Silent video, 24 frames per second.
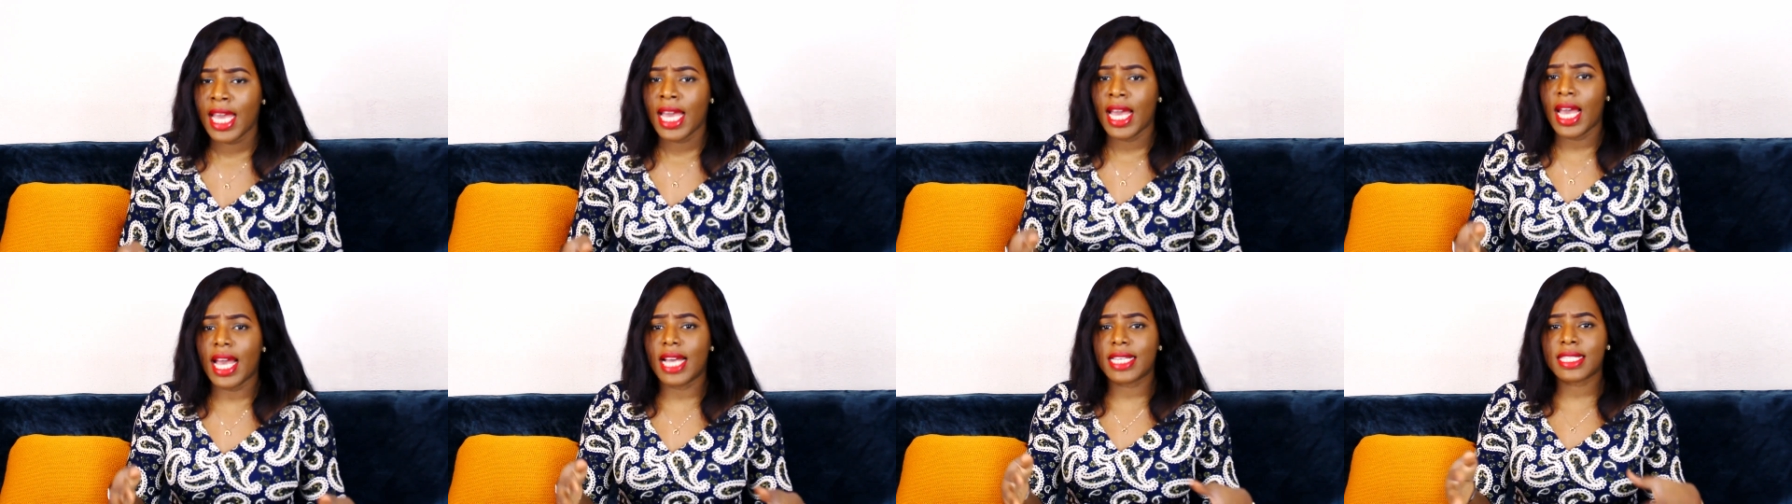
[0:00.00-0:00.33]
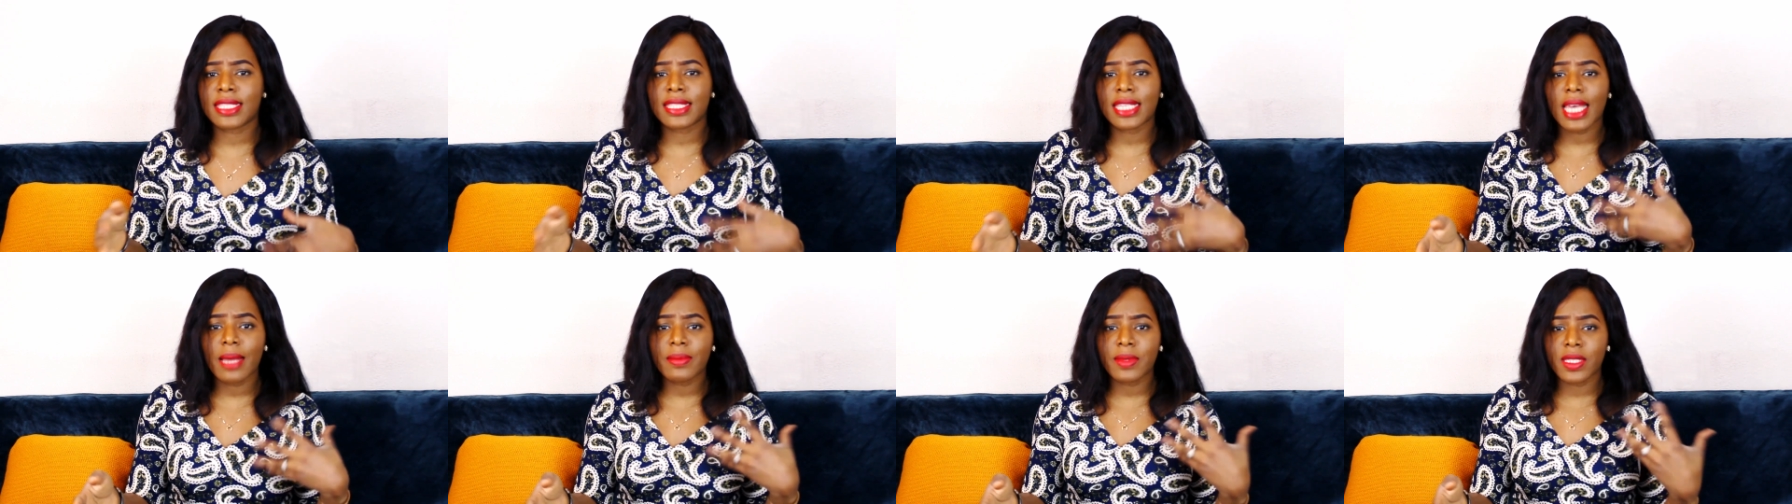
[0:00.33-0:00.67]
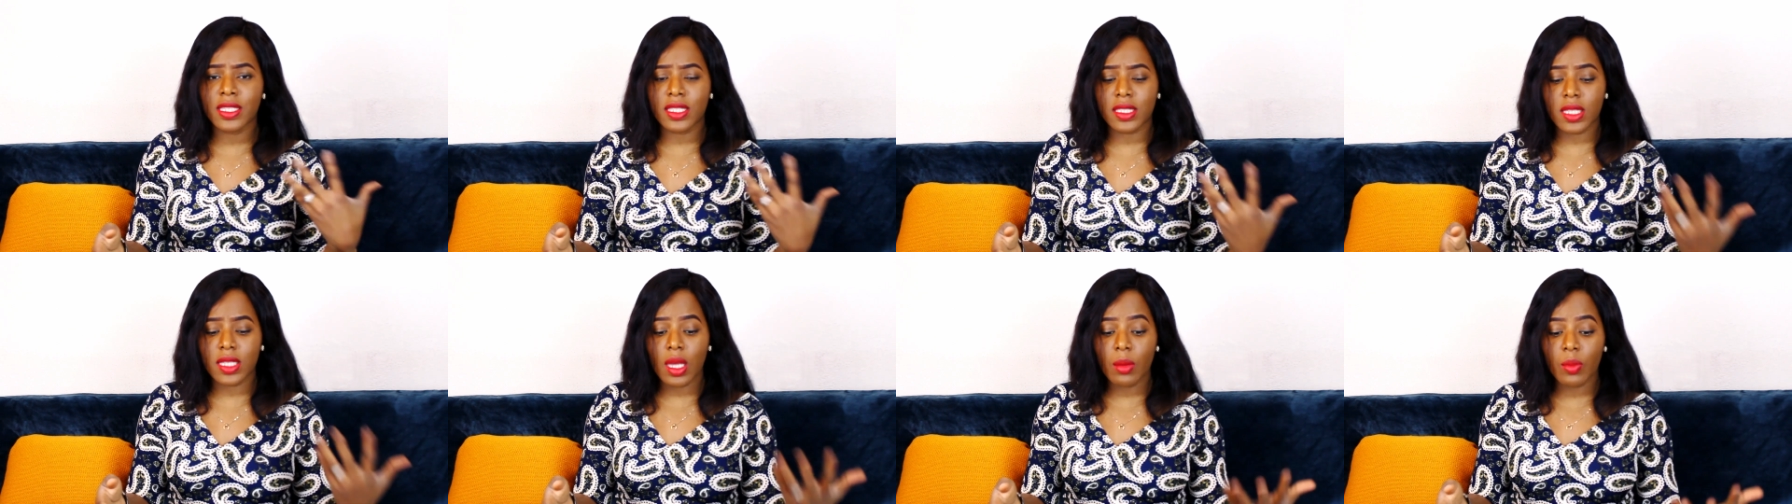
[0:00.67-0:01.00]
except
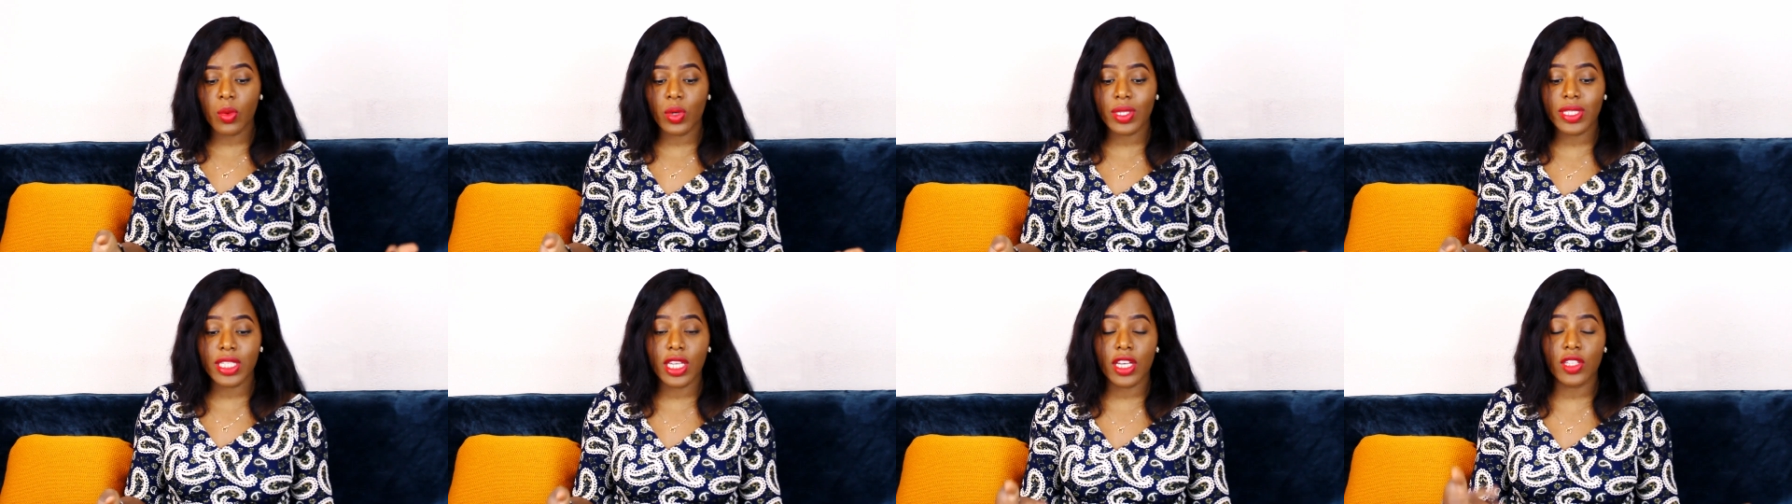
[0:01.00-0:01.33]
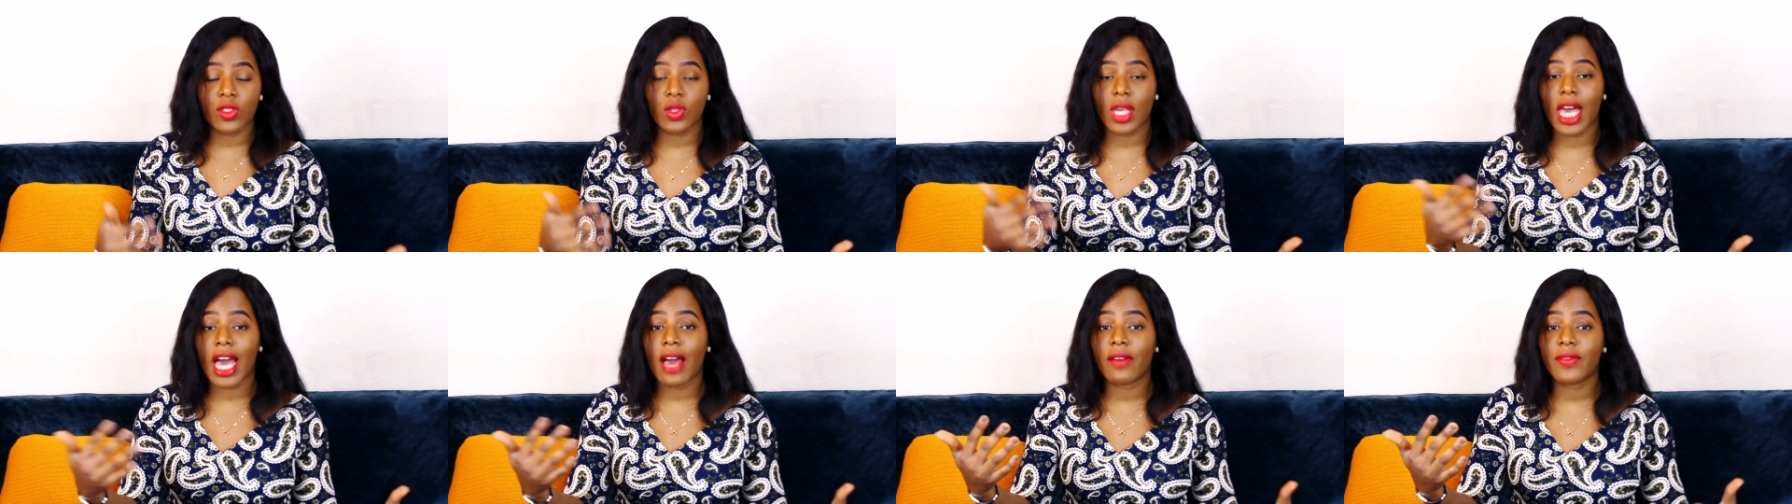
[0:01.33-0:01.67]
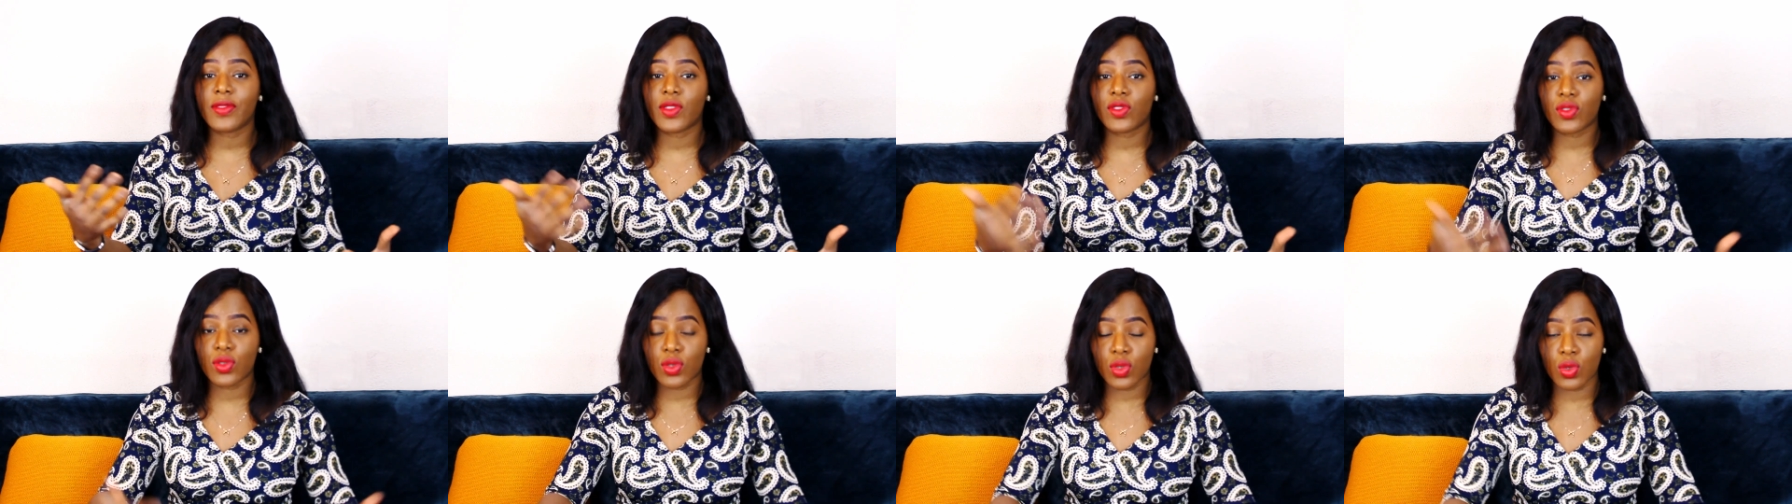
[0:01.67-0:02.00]
in some hotels you have
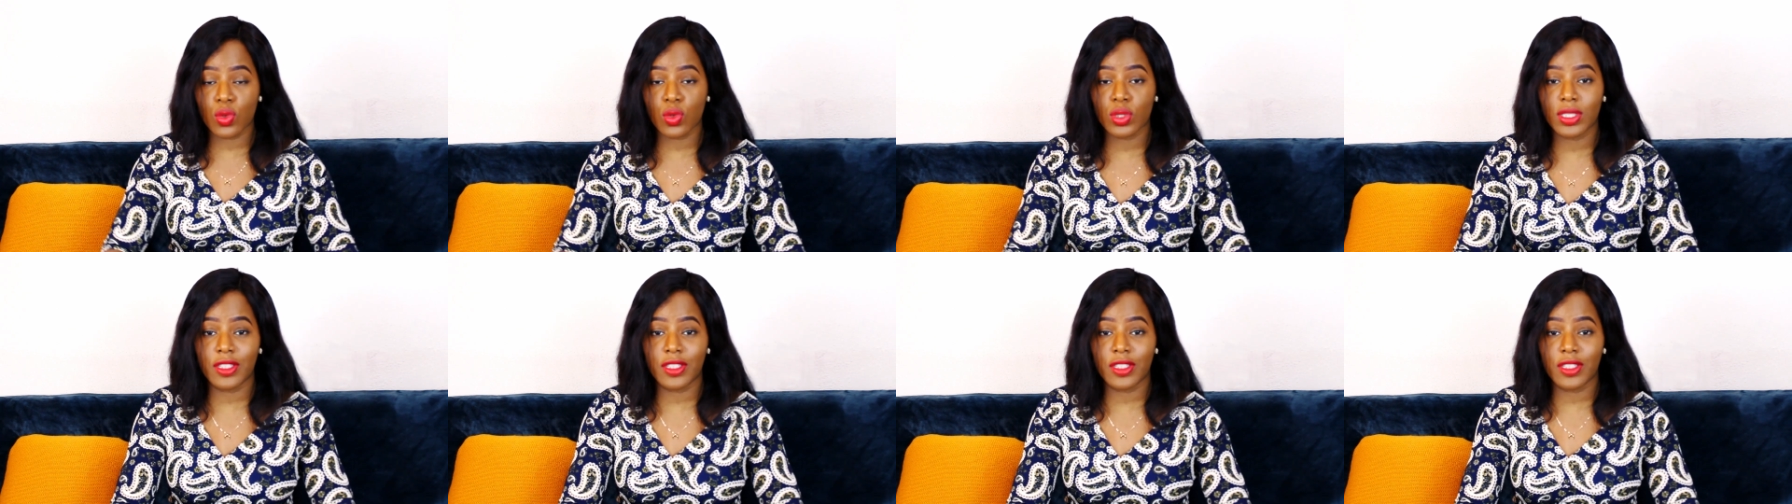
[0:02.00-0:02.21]
two